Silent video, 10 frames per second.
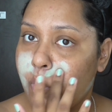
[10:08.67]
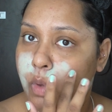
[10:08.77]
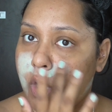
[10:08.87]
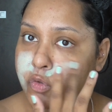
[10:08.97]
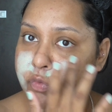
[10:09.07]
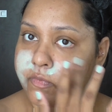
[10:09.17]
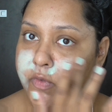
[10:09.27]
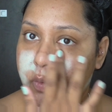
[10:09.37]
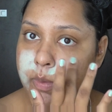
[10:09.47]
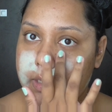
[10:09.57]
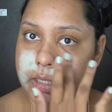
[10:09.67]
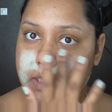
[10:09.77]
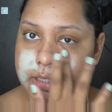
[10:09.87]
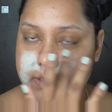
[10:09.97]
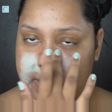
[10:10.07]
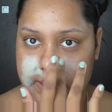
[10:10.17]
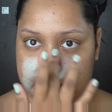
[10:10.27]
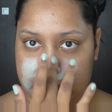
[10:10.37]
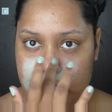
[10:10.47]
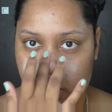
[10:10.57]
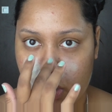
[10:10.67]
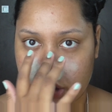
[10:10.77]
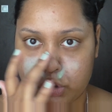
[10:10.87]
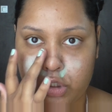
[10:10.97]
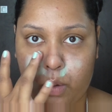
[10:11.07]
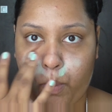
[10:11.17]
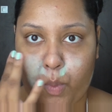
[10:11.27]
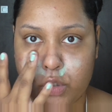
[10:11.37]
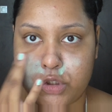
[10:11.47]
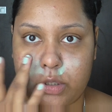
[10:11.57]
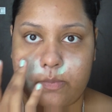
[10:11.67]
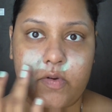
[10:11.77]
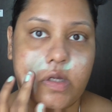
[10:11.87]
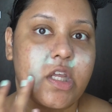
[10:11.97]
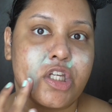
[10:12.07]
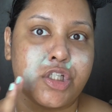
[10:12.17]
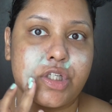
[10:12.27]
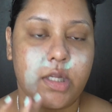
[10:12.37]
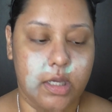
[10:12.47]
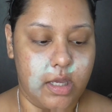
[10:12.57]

while reviewing the Can't Stop Won't Stop foundation.